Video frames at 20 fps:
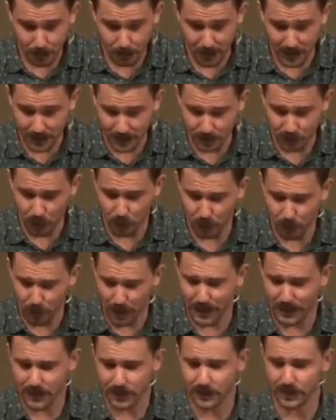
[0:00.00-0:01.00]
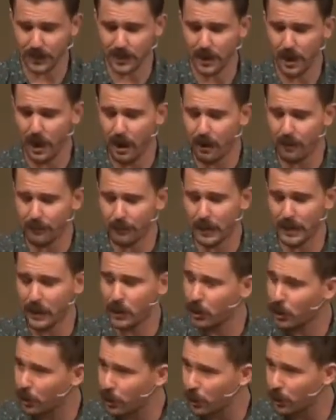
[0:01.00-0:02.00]
But it's not gracious enough
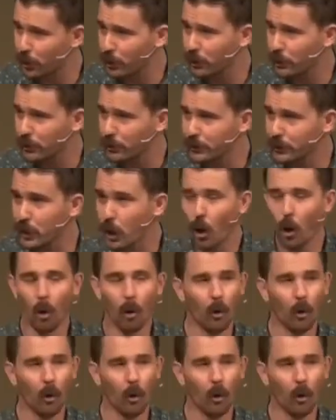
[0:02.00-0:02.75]
because